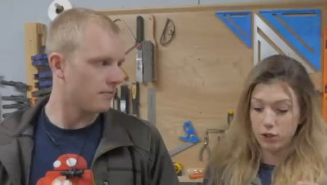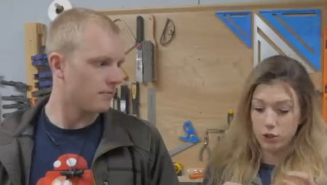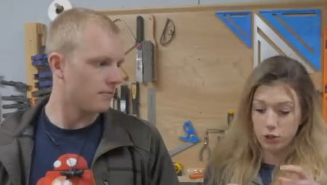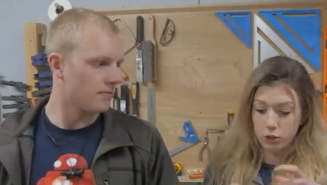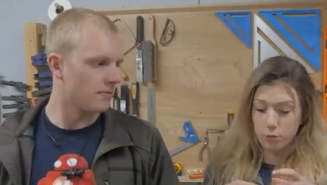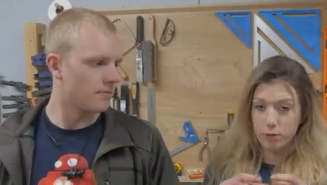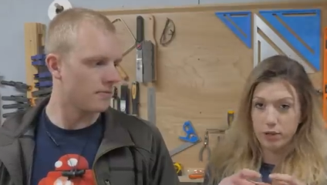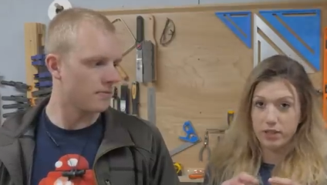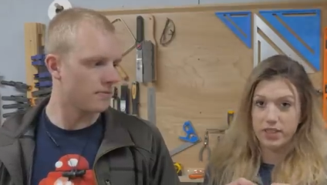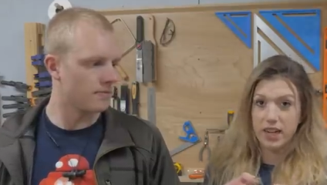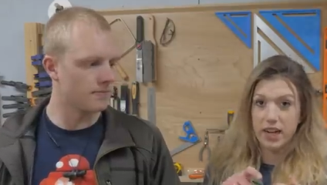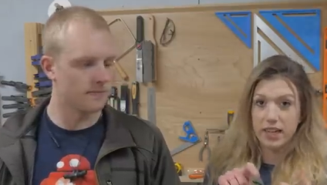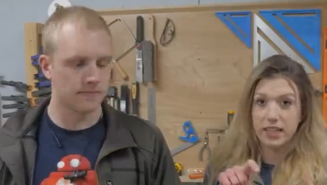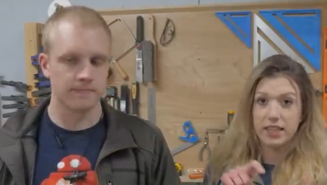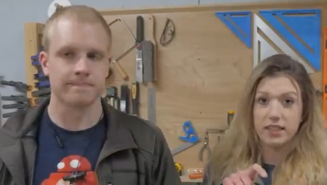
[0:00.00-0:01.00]
Speaker 1: super
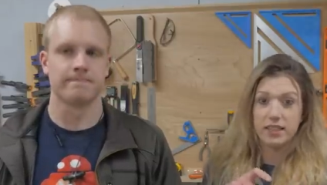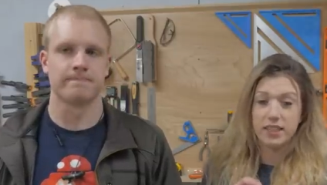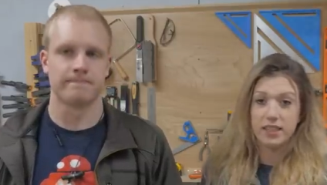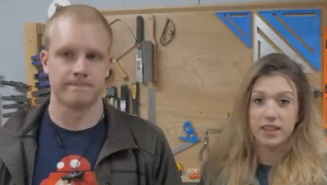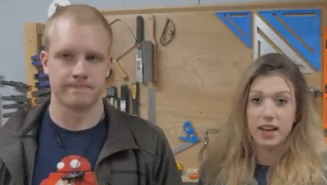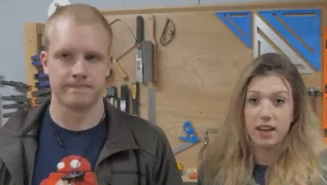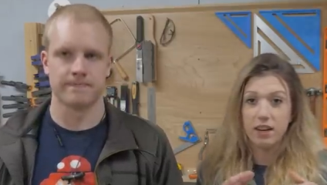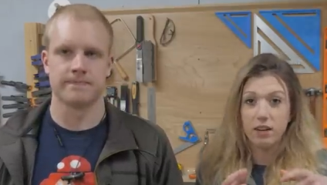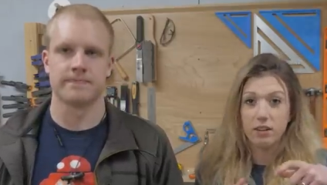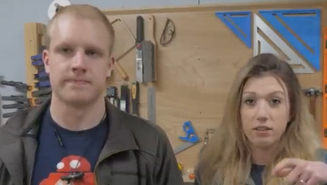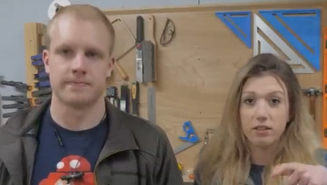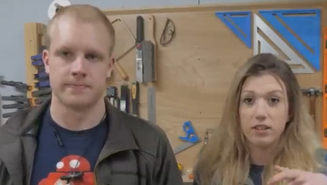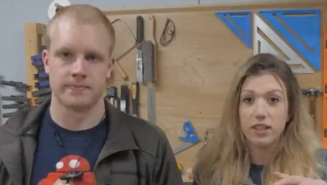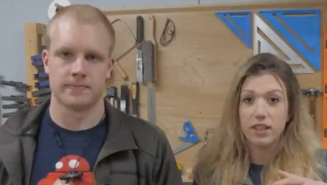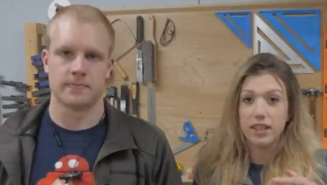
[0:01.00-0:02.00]
tiny
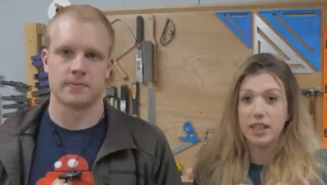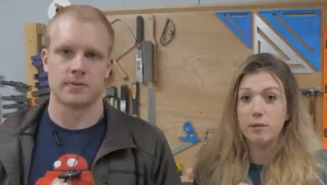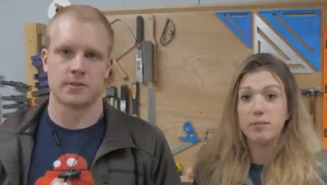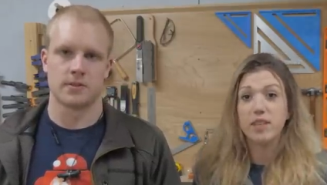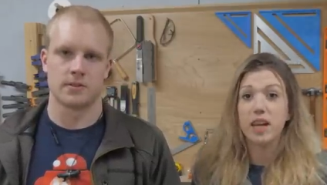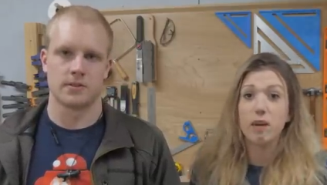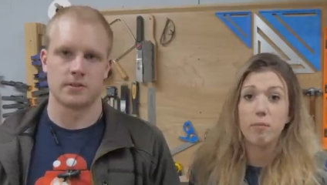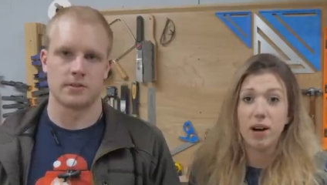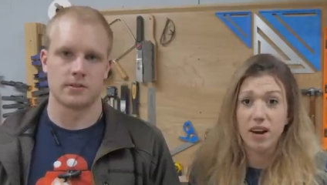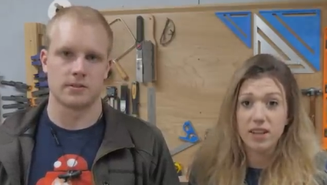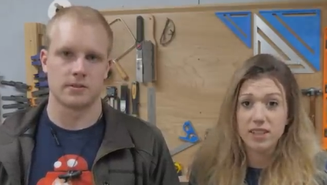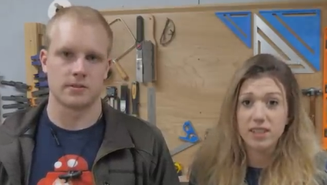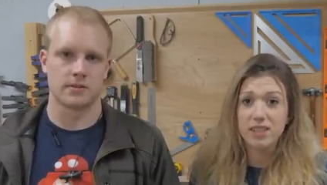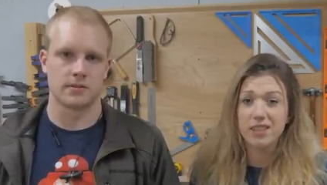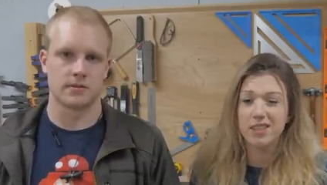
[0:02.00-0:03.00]
detailed keepsake
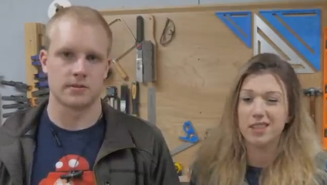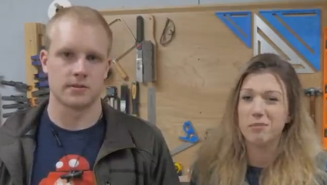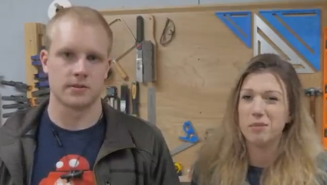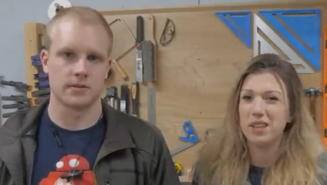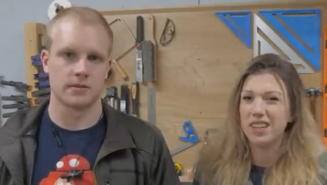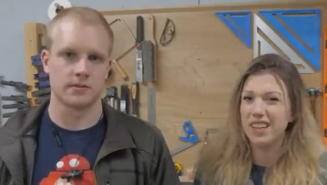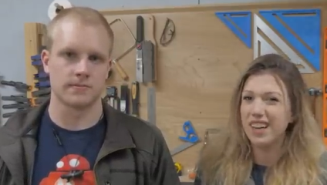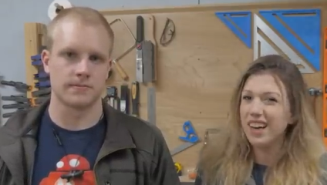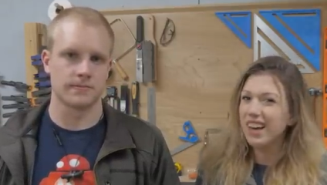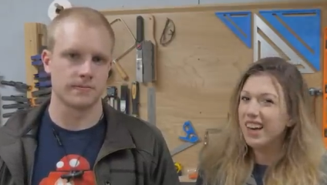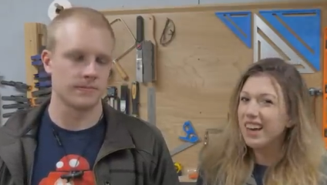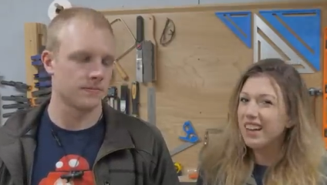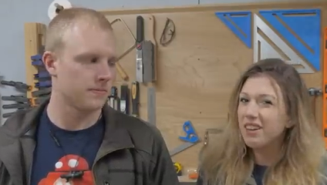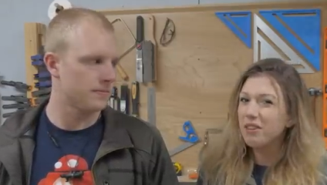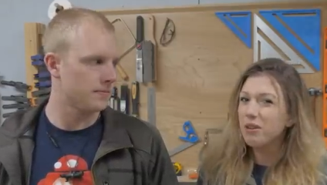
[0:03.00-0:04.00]
boxes, they're gonna be like, ah,
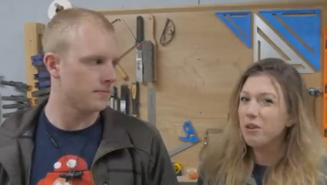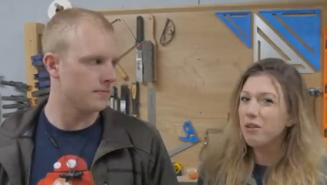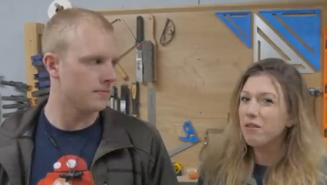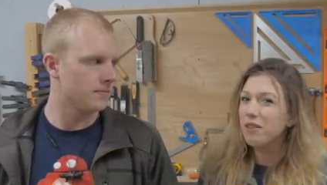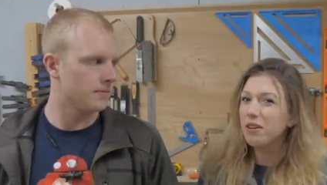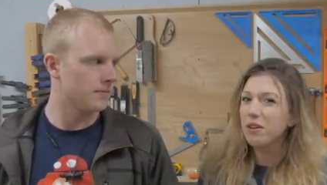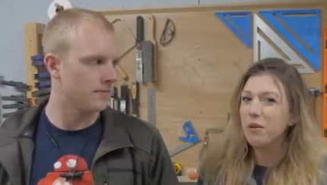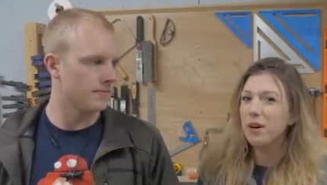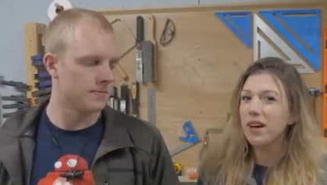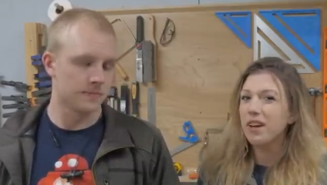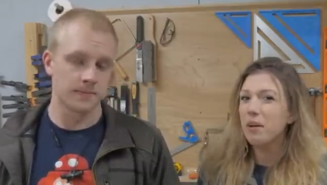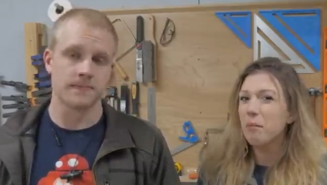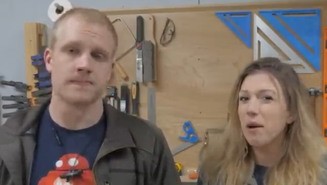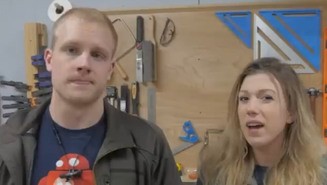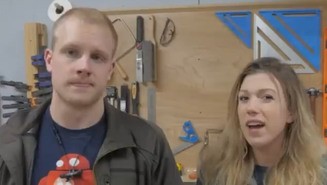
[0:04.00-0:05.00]
they're quite
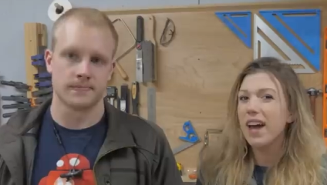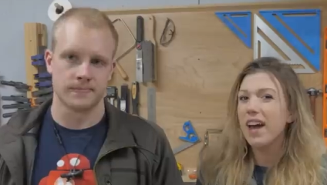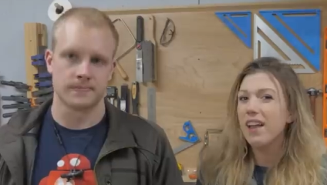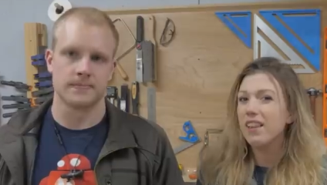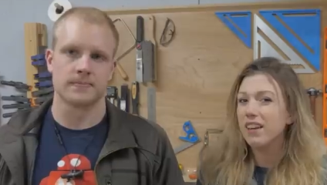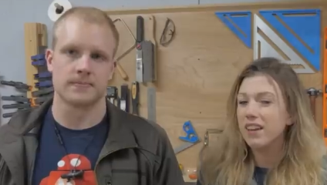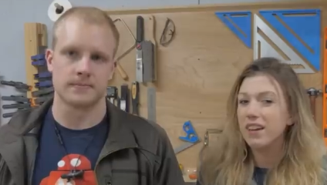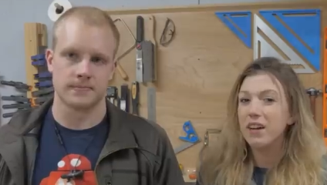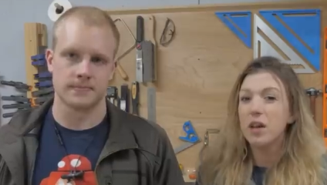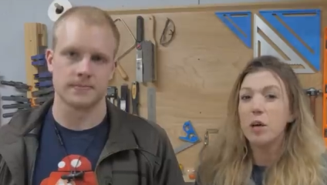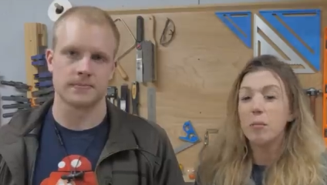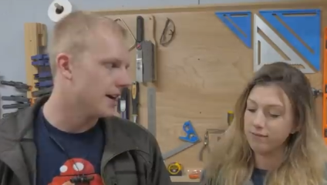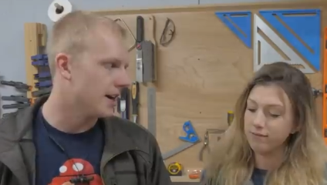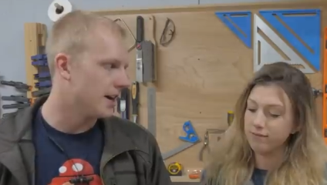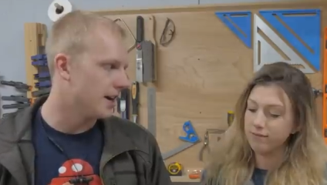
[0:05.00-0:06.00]
up my alley.
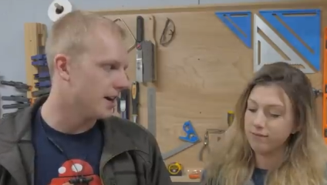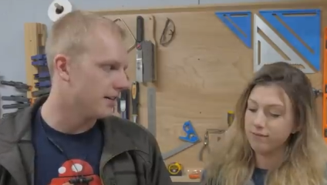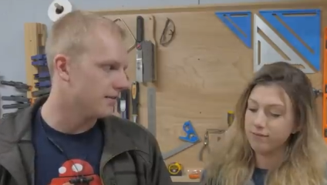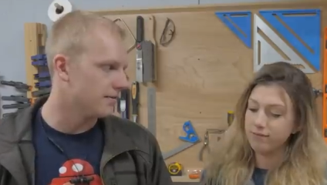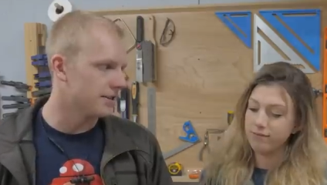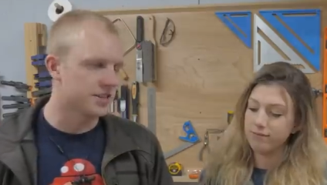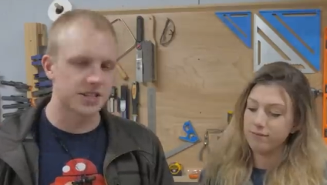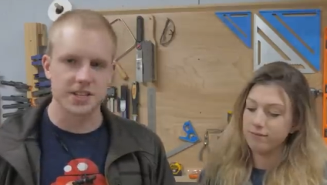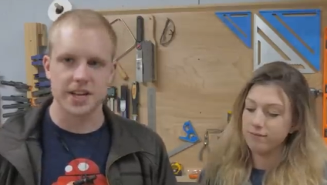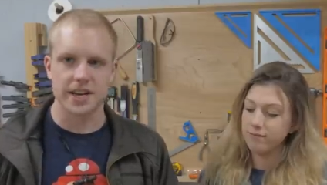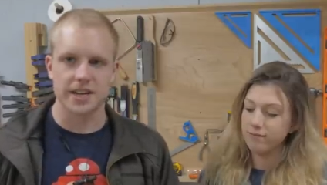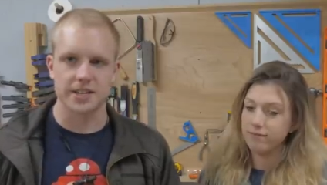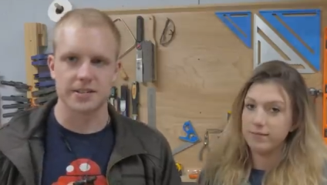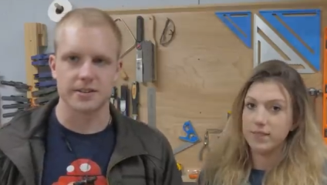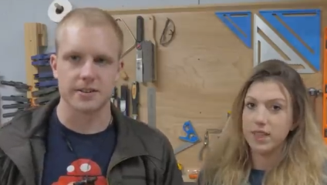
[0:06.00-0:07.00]
Speaker 2: Uh, let's just get
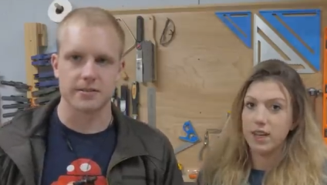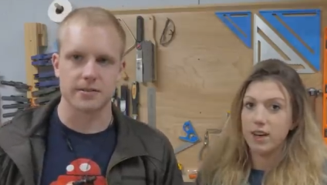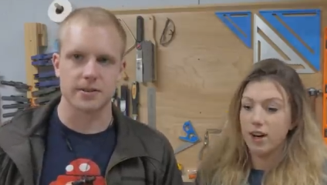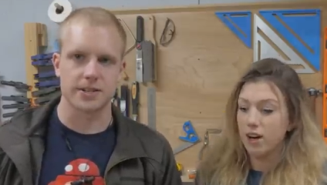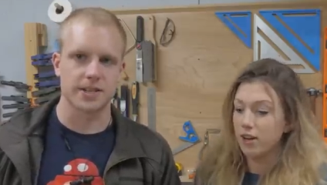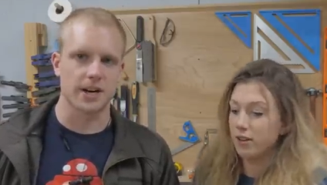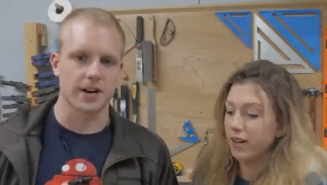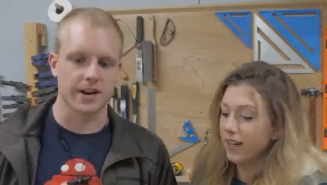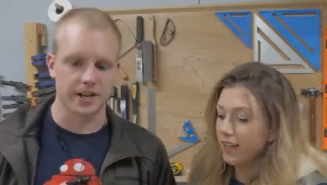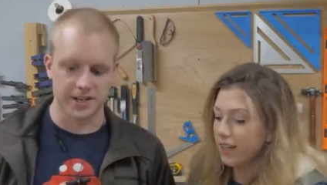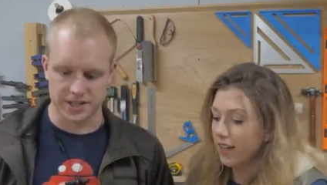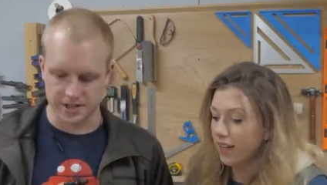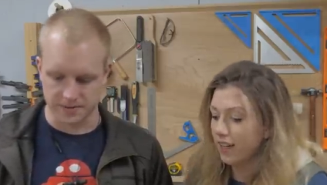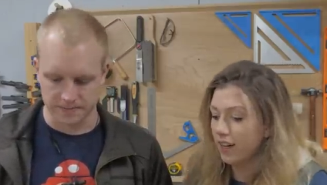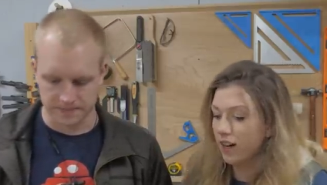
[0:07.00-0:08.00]
into it. We'll quit talking right?
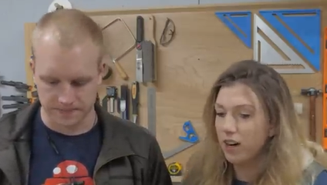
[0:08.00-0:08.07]
at you.